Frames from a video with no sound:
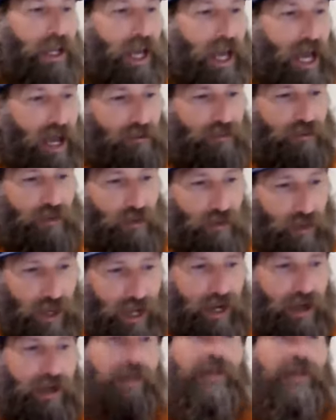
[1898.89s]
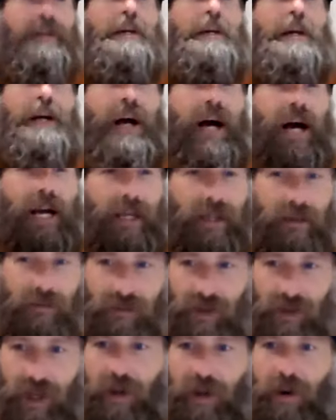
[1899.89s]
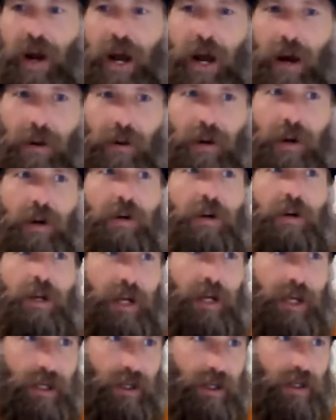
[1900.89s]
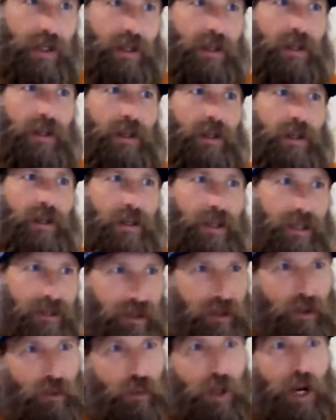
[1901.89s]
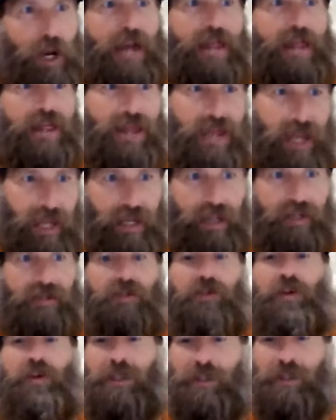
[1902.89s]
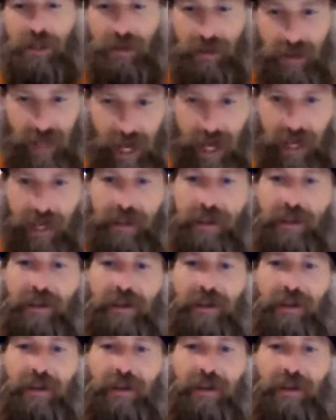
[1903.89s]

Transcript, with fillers: And from there, I can figure out okay, this is what I think it's going to take.